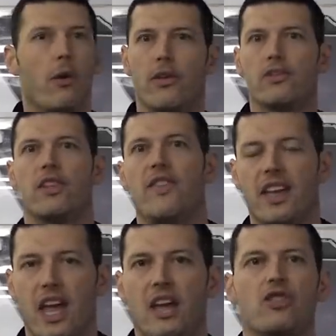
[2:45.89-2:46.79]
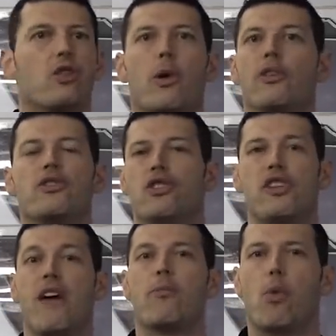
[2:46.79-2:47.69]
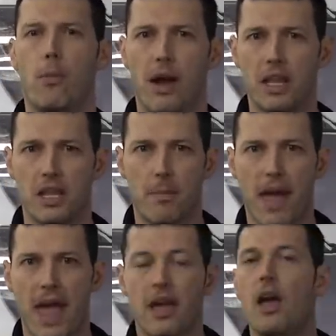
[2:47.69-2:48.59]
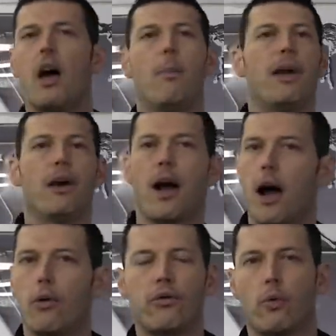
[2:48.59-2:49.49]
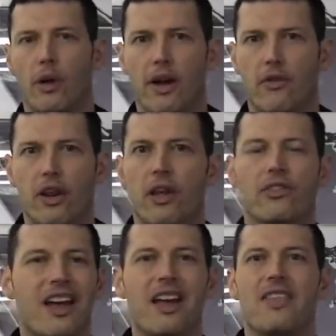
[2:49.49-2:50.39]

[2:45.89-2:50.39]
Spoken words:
or whether it's the vacation, or whether it's just having more money in the bank, a bigger house, whatever it is.